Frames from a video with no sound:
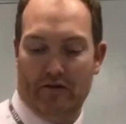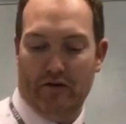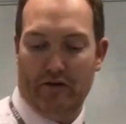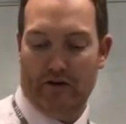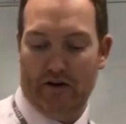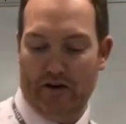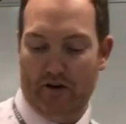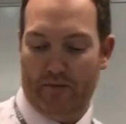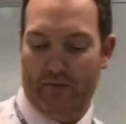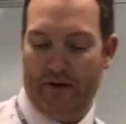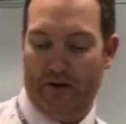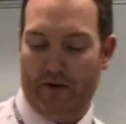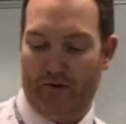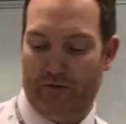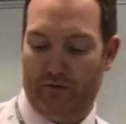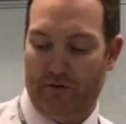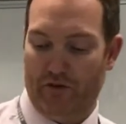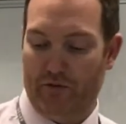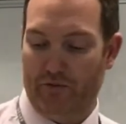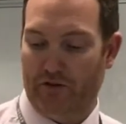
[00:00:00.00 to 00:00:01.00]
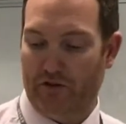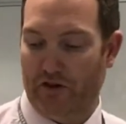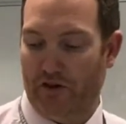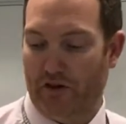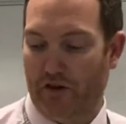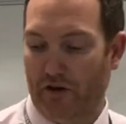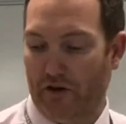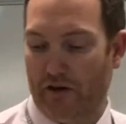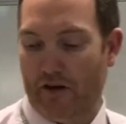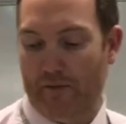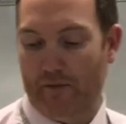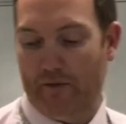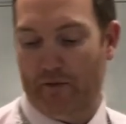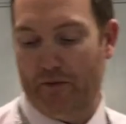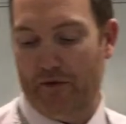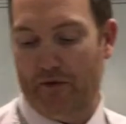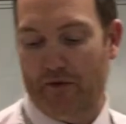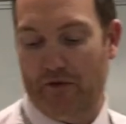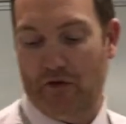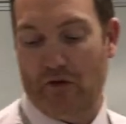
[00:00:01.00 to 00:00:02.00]
a little bit of room to come up with
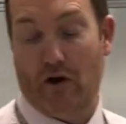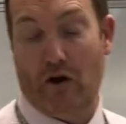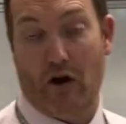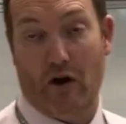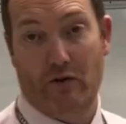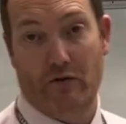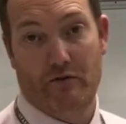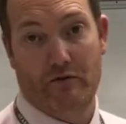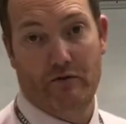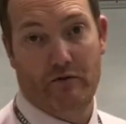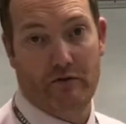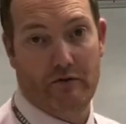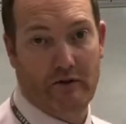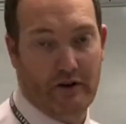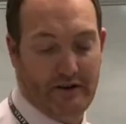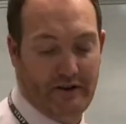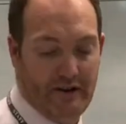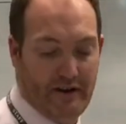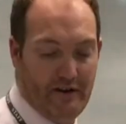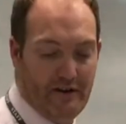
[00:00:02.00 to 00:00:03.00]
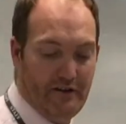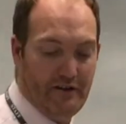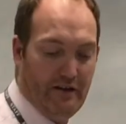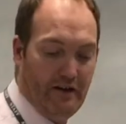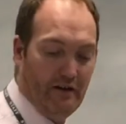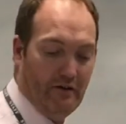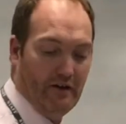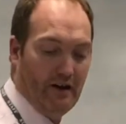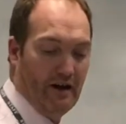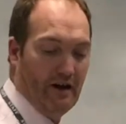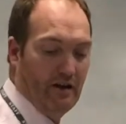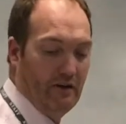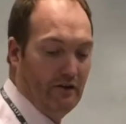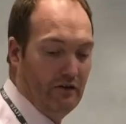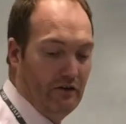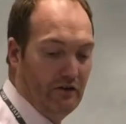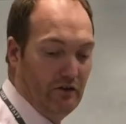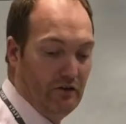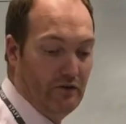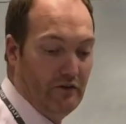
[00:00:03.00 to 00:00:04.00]
your own ideas here on how to
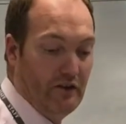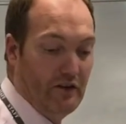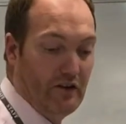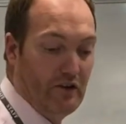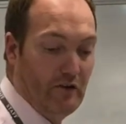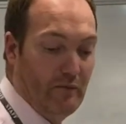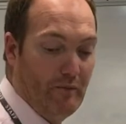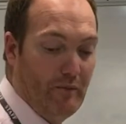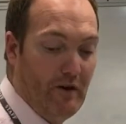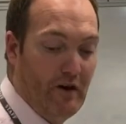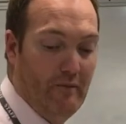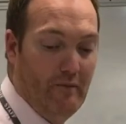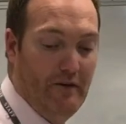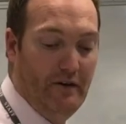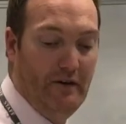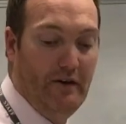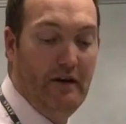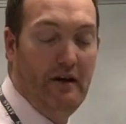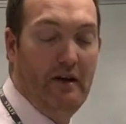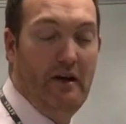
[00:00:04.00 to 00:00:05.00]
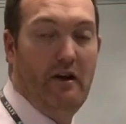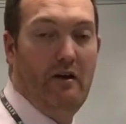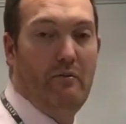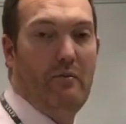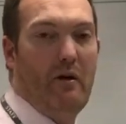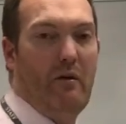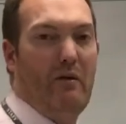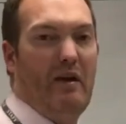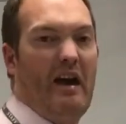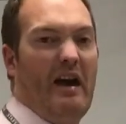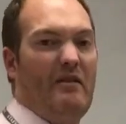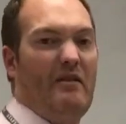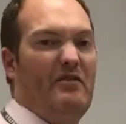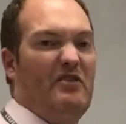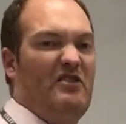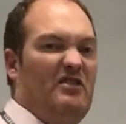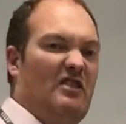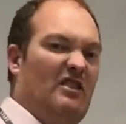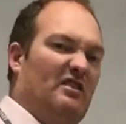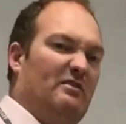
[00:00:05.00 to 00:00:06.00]
do the experiment, but we have a
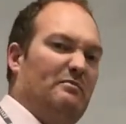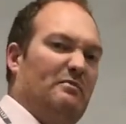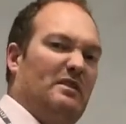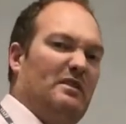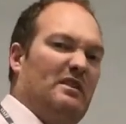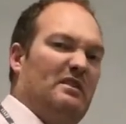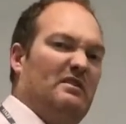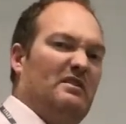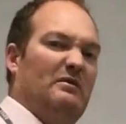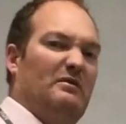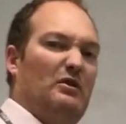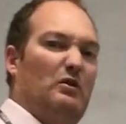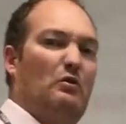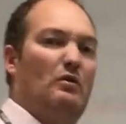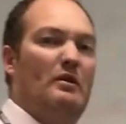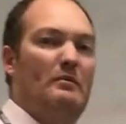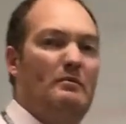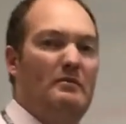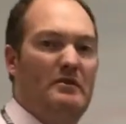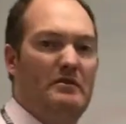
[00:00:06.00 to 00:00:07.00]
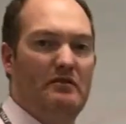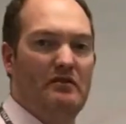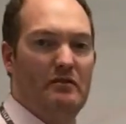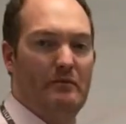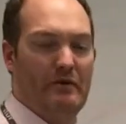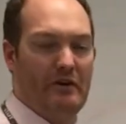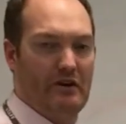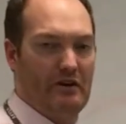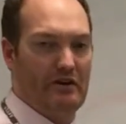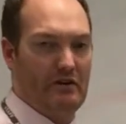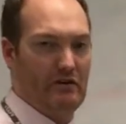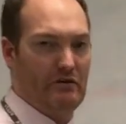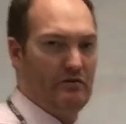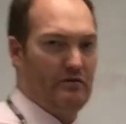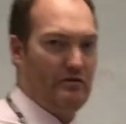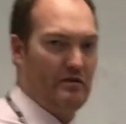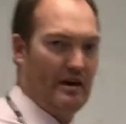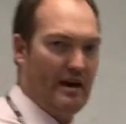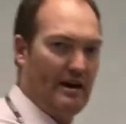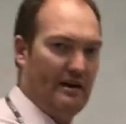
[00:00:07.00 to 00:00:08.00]
certain bits of equipment, so we're going to use
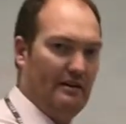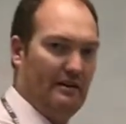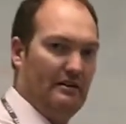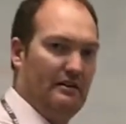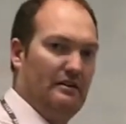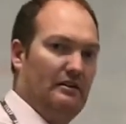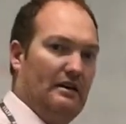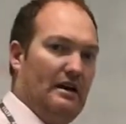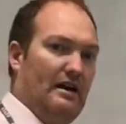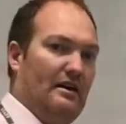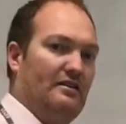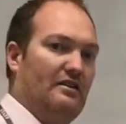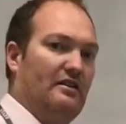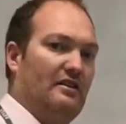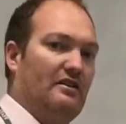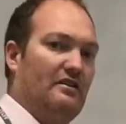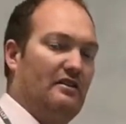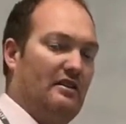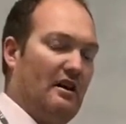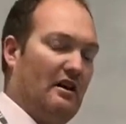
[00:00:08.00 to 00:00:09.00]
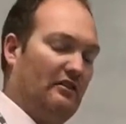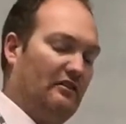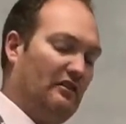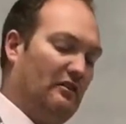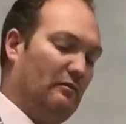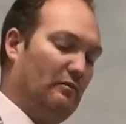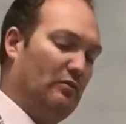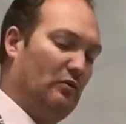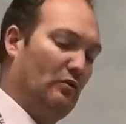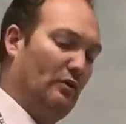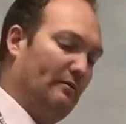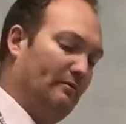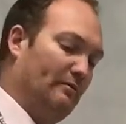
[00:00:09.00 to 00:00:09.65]
that as a starting point.